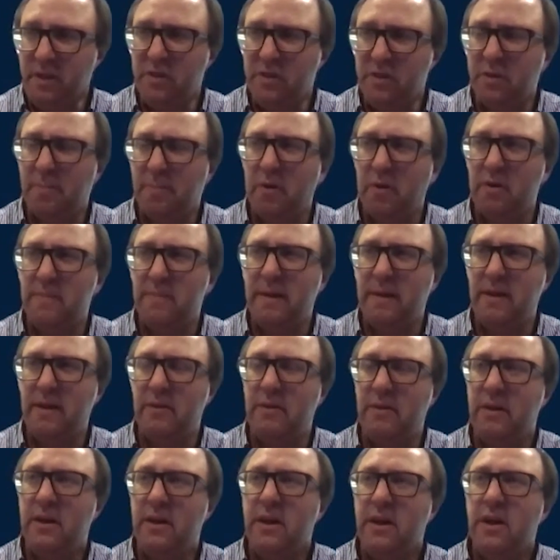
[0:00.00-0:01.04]
part
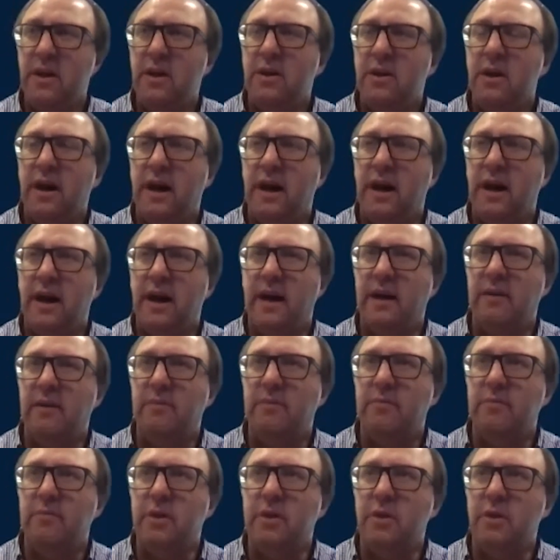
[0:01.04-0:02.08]
about,
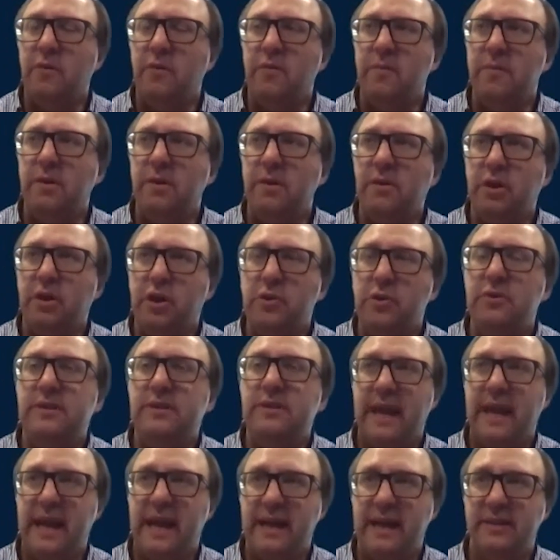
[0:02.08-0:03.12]
from the use
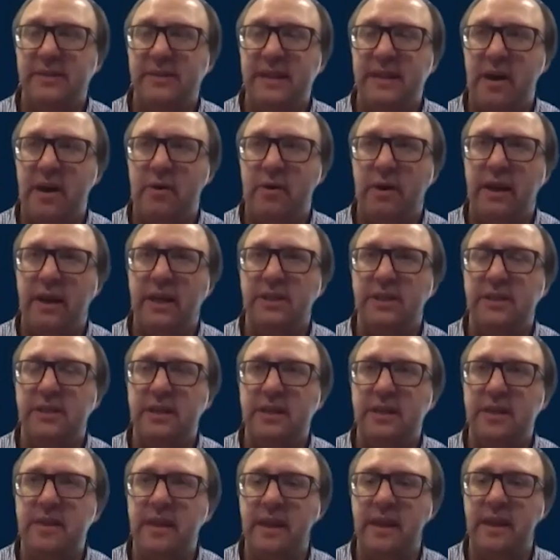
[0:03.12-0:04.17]
case now, I guess,
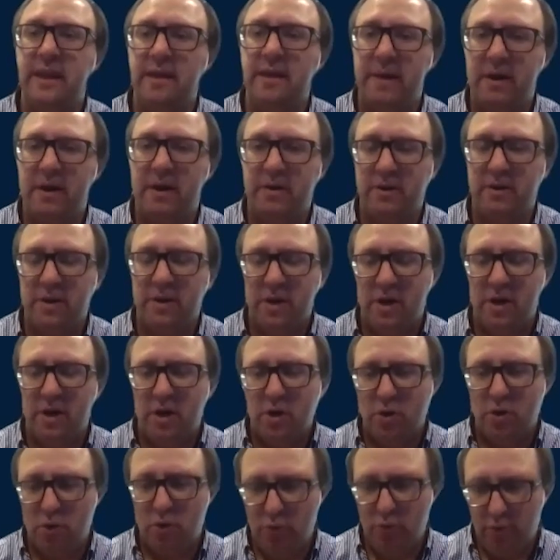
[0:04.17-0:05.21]
and thinking about
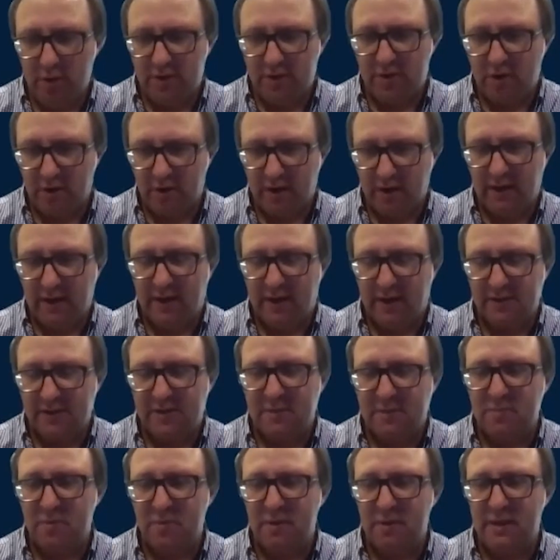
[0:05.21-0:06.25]
who the target
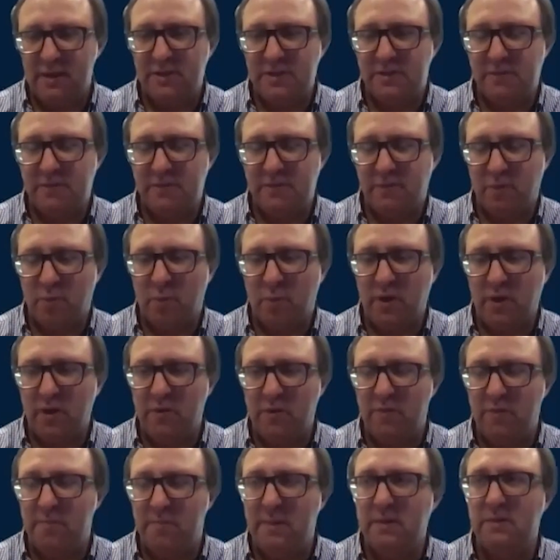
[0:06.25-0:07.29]
customer is for what
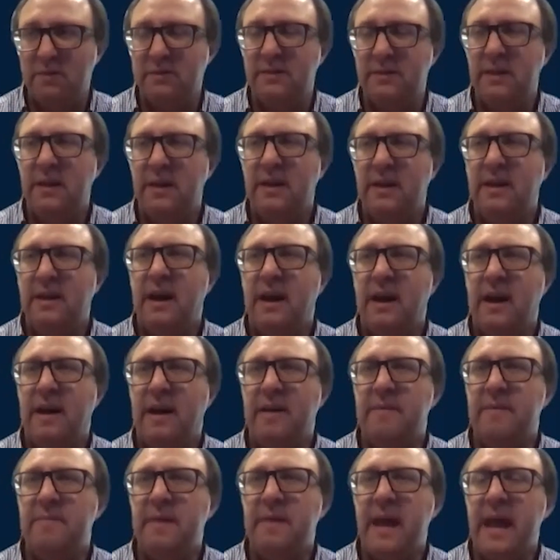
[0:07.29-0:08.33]
you've built,
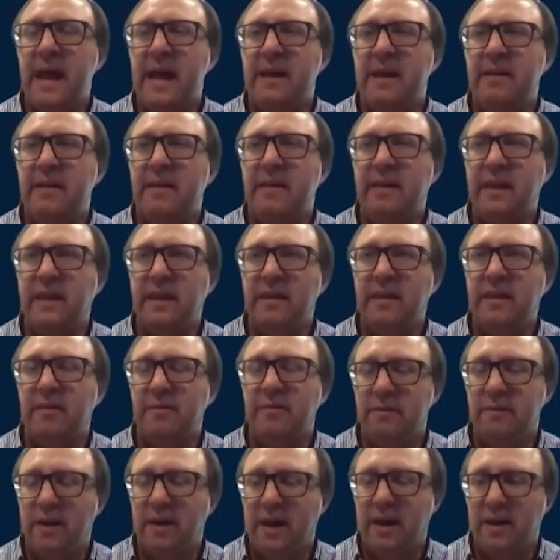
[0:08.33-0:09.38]
and
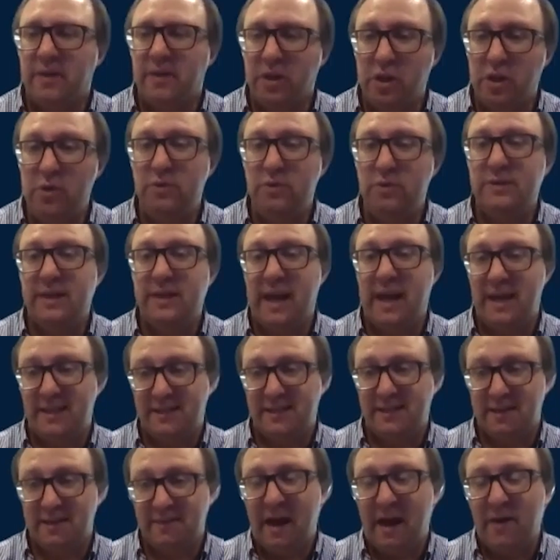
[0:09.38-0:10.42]
the use case
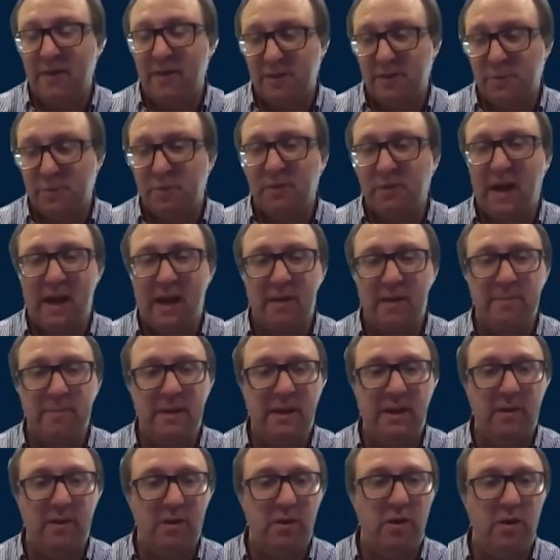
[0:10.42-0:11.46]
of how this will kind of
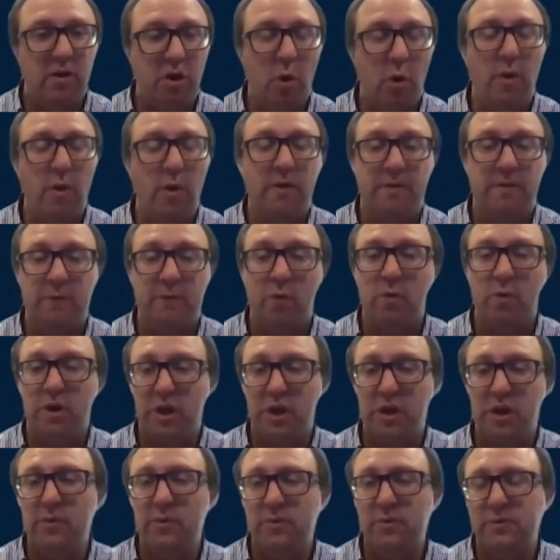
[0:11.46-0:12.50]
be going forward
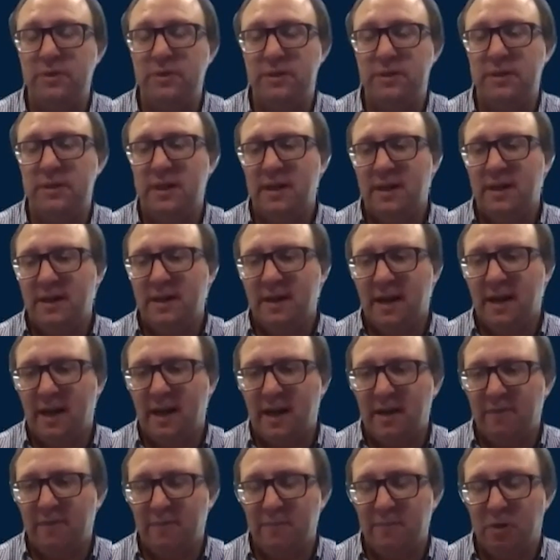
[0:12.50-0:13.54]
used
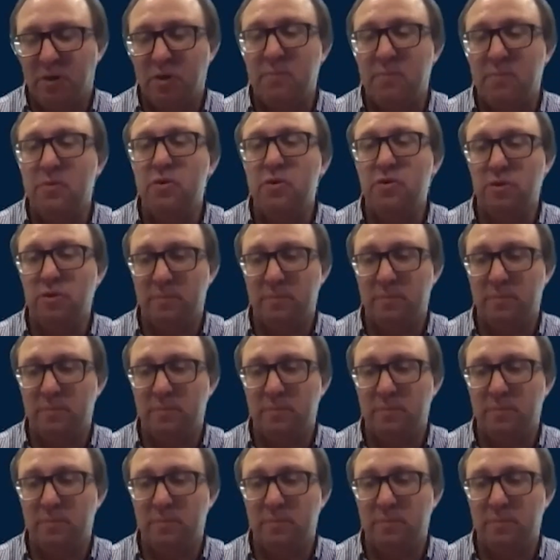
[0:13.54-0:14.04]
from a commercial